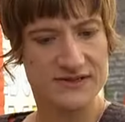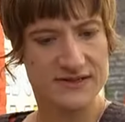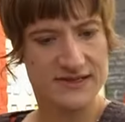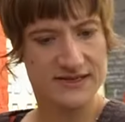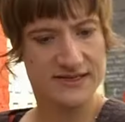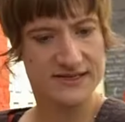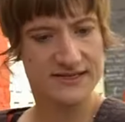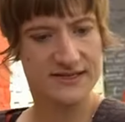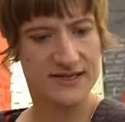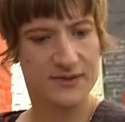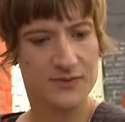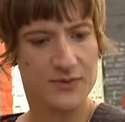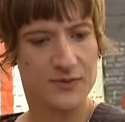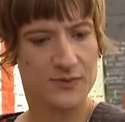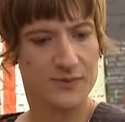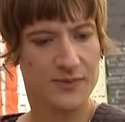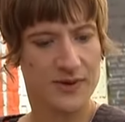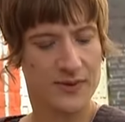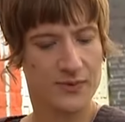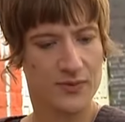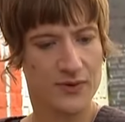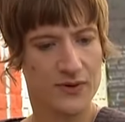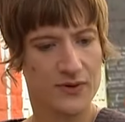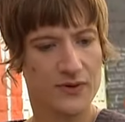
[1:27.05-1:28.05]
of the disabled
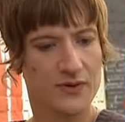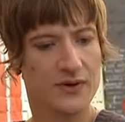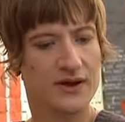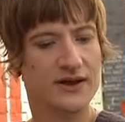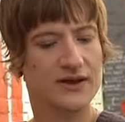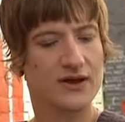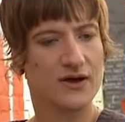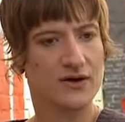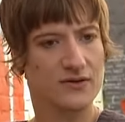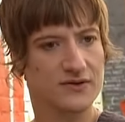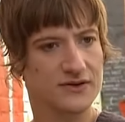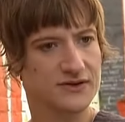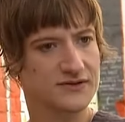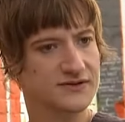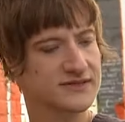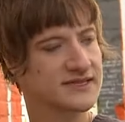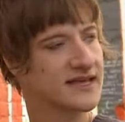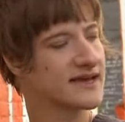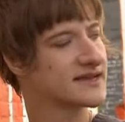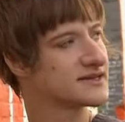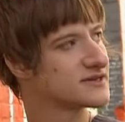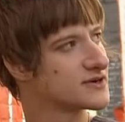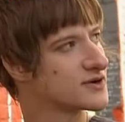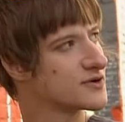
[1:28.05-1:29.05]
people who I know use
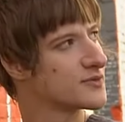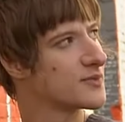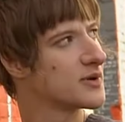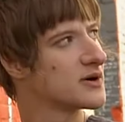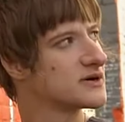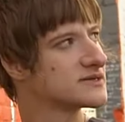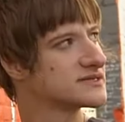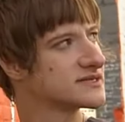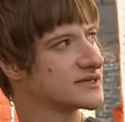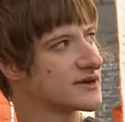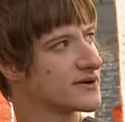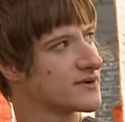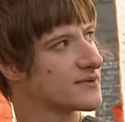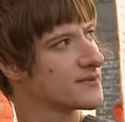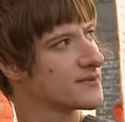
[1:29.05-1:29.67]
that term also.